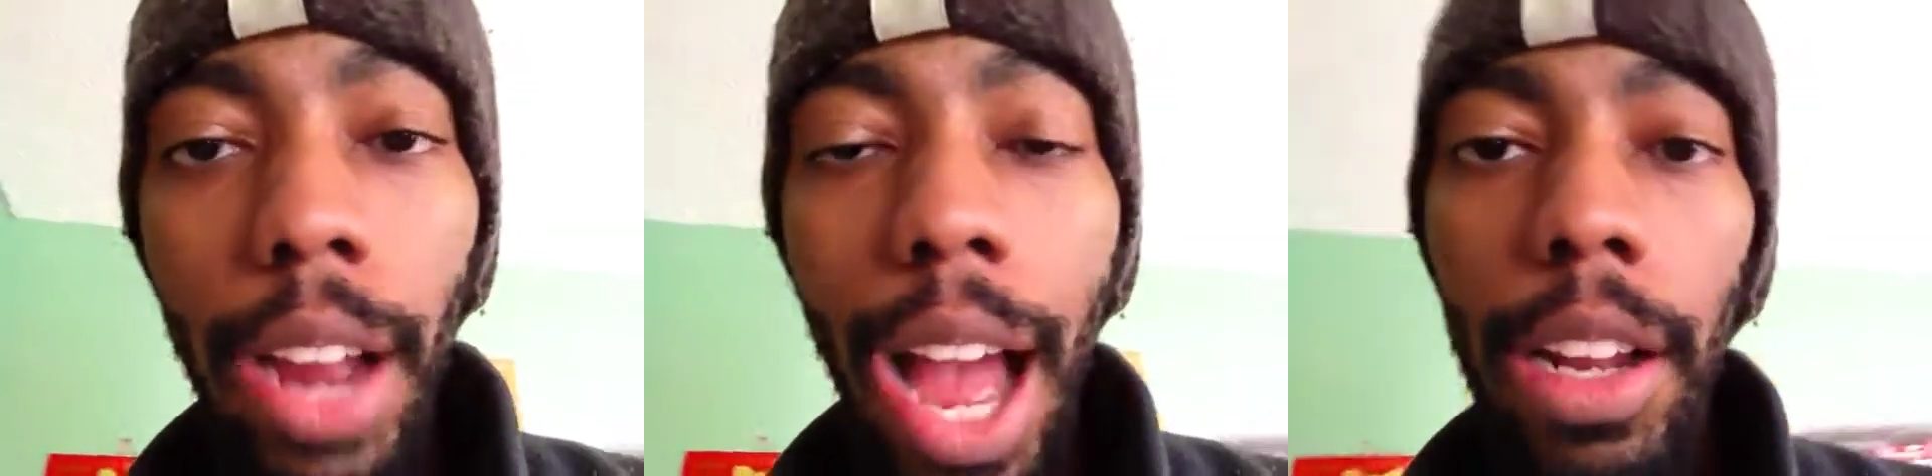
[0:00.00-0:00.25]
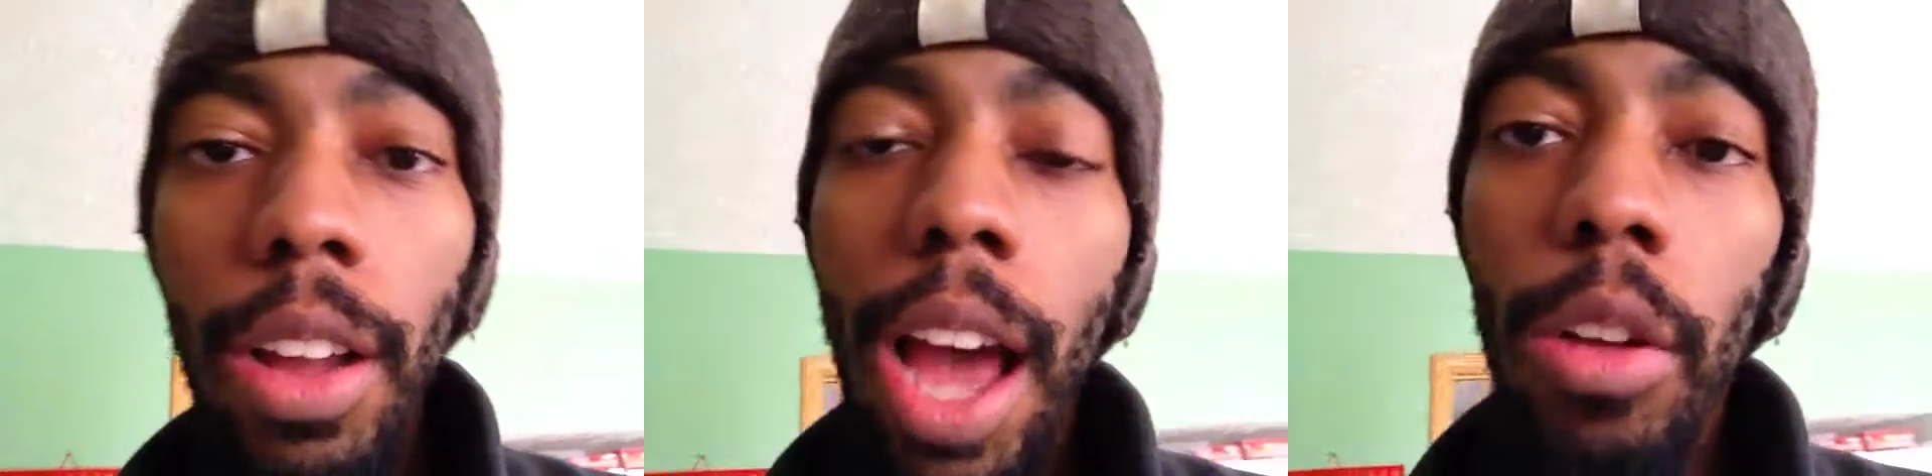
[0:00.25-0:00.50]

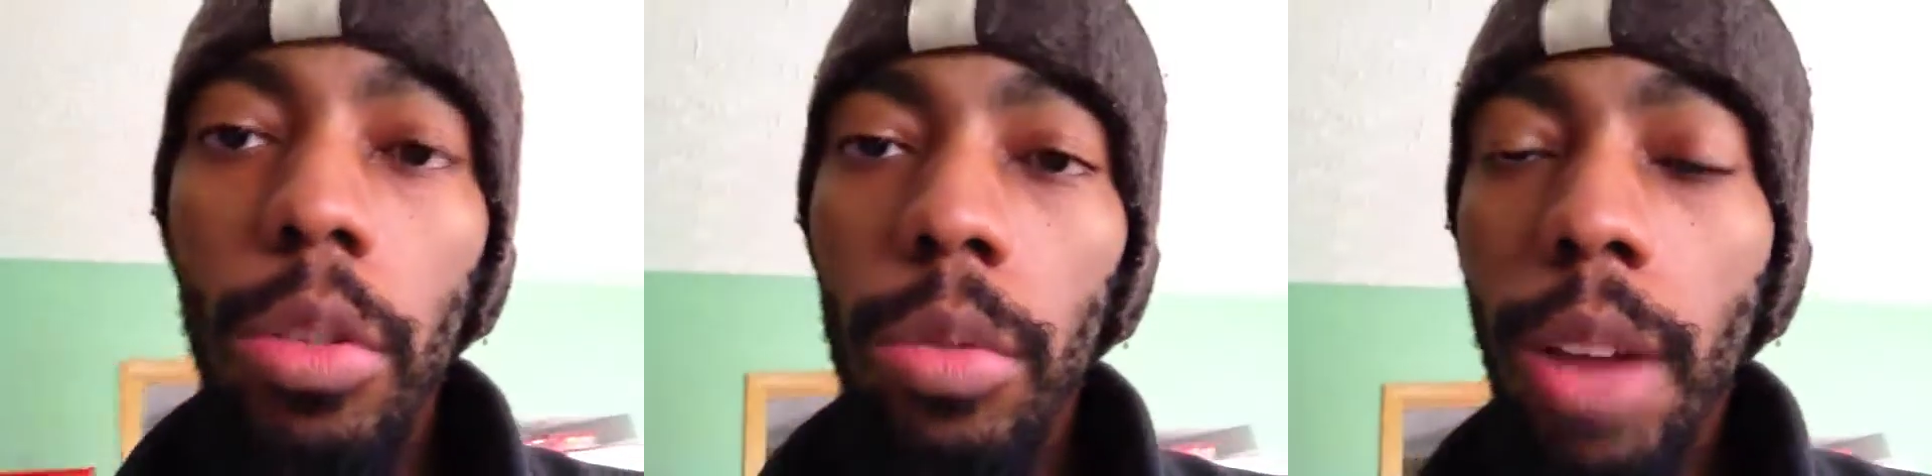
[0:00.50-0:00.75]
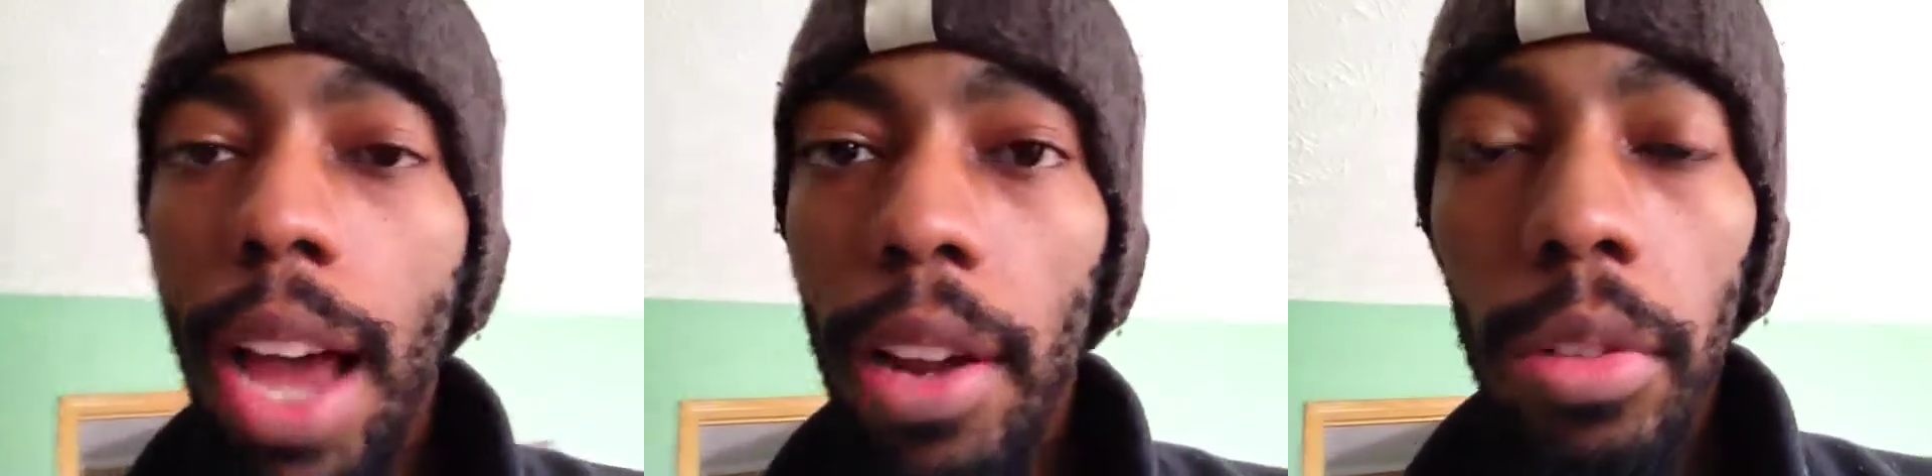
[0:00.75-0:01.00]

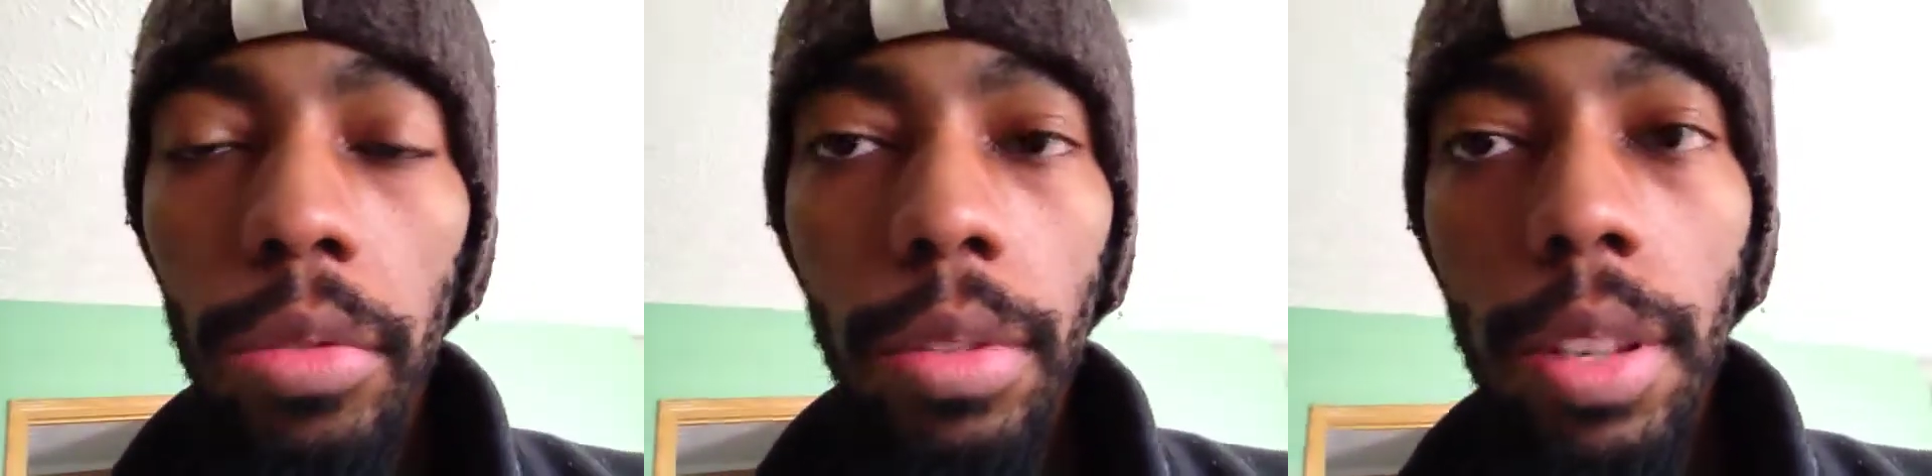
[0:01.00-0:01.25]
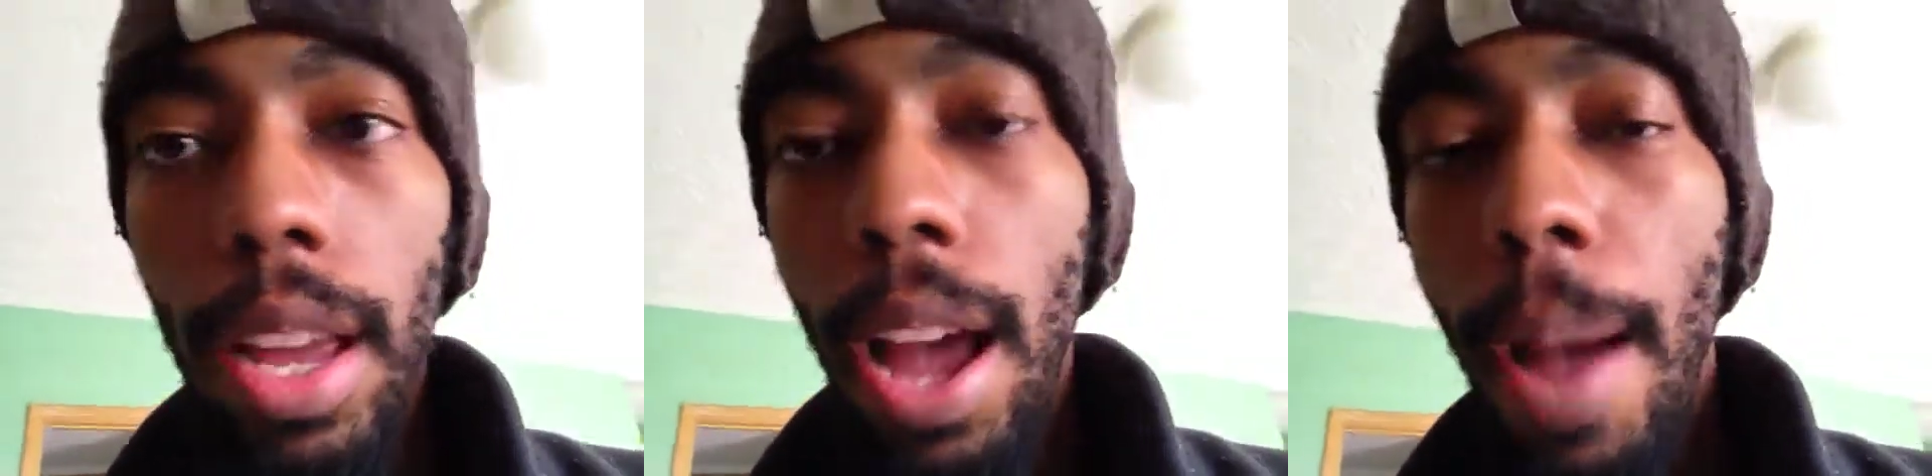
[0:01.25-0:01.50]

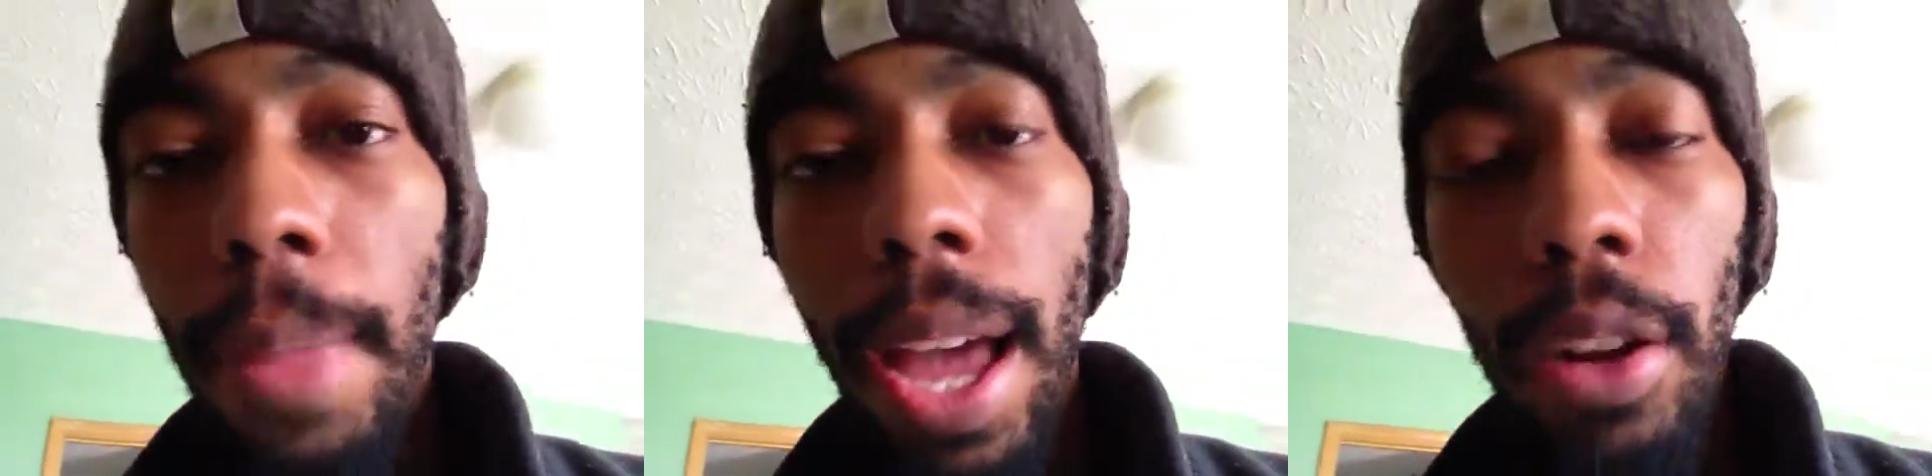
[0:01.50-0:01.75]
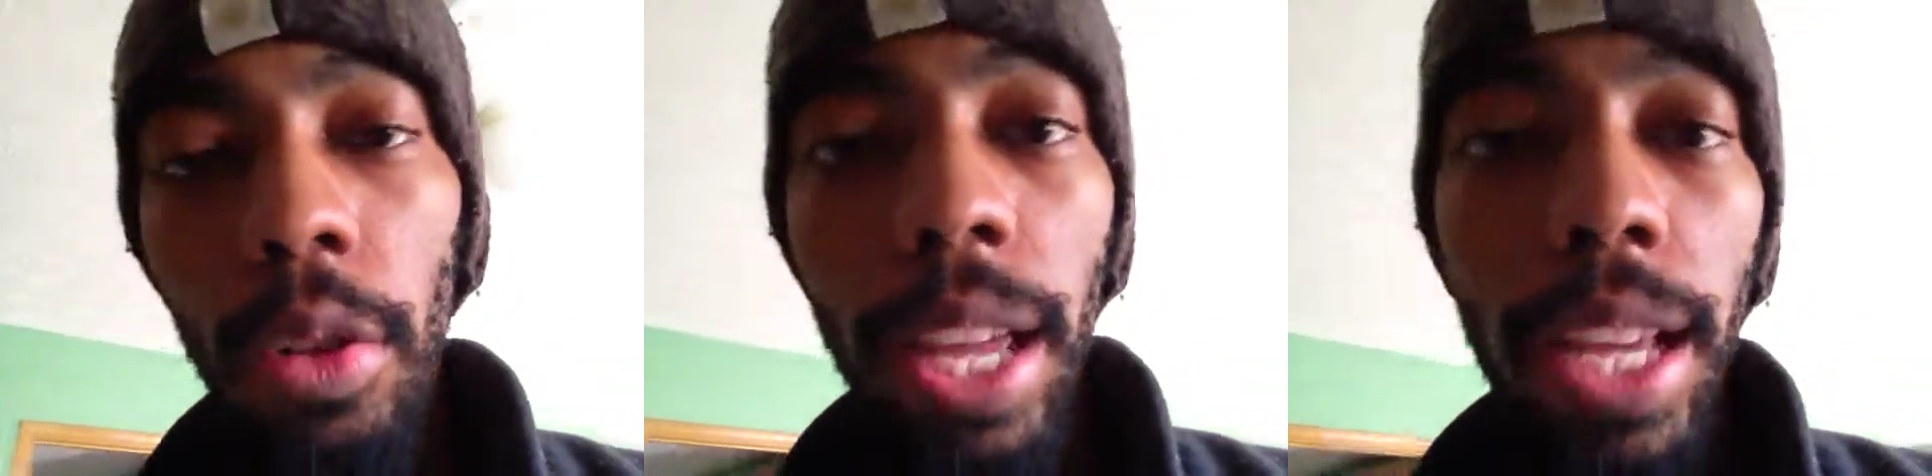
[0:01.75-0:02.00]
I'm
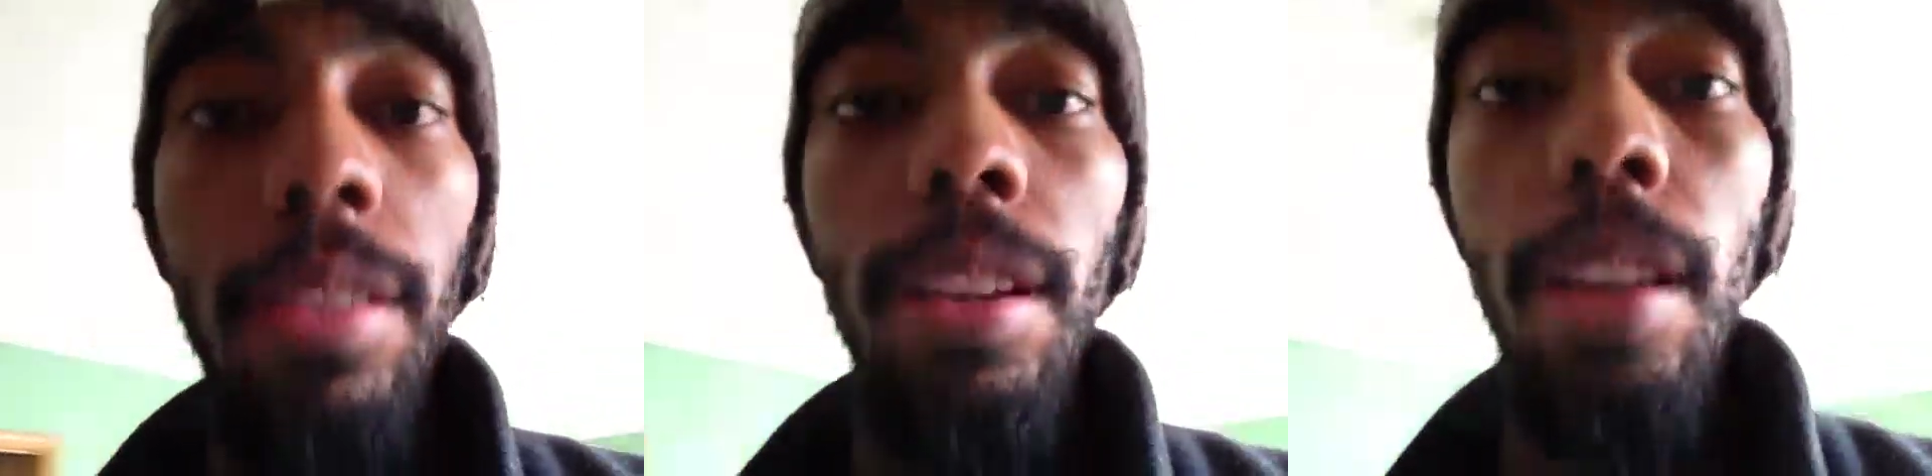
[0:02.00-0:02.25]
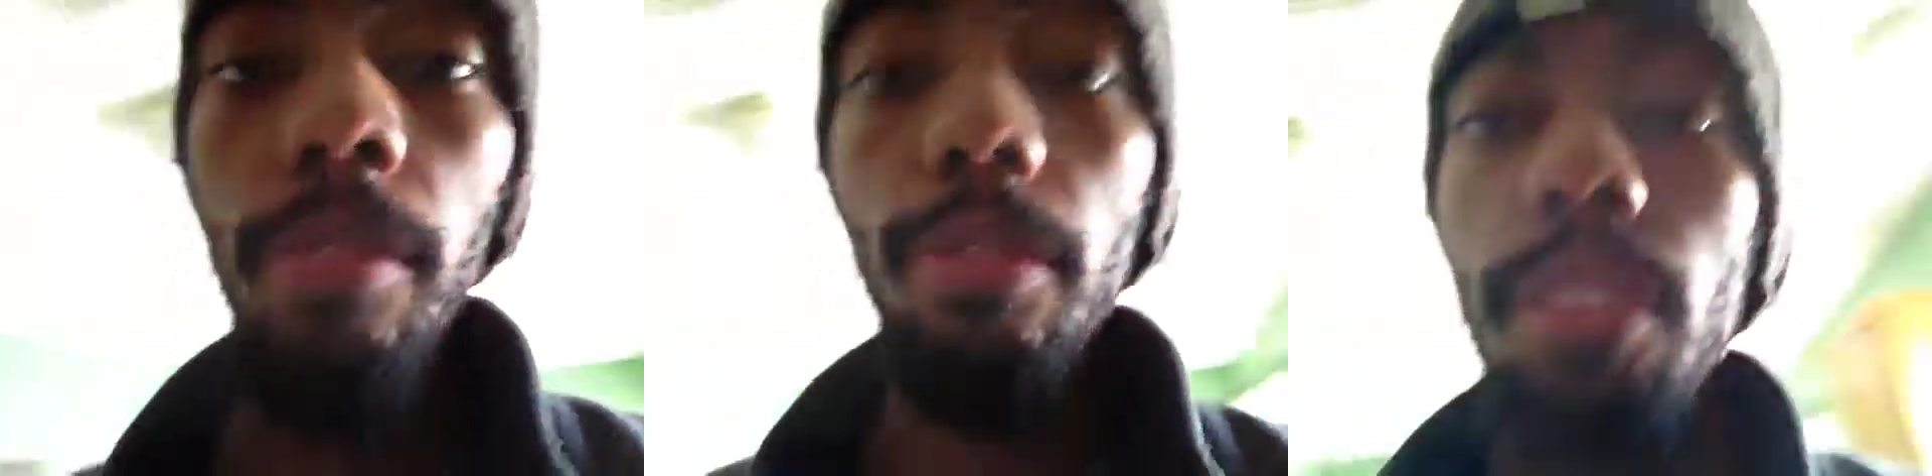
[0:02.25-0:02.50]
not on that
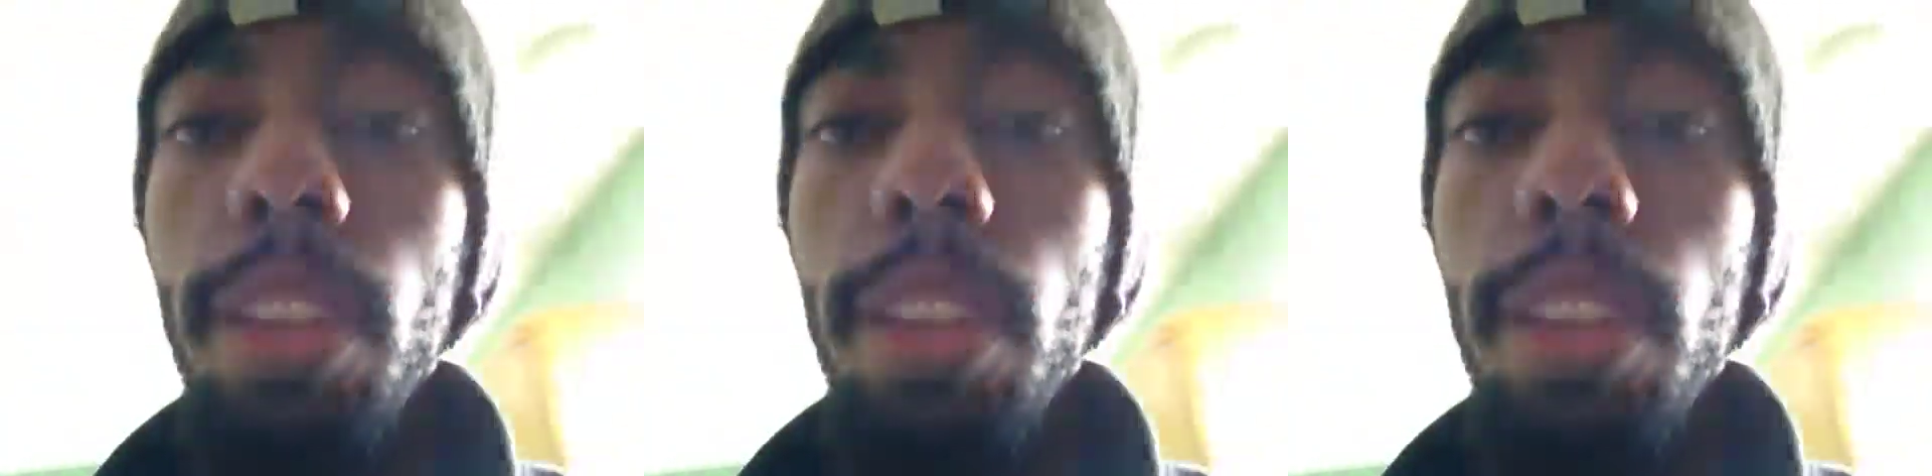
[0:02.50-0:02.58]
stuff.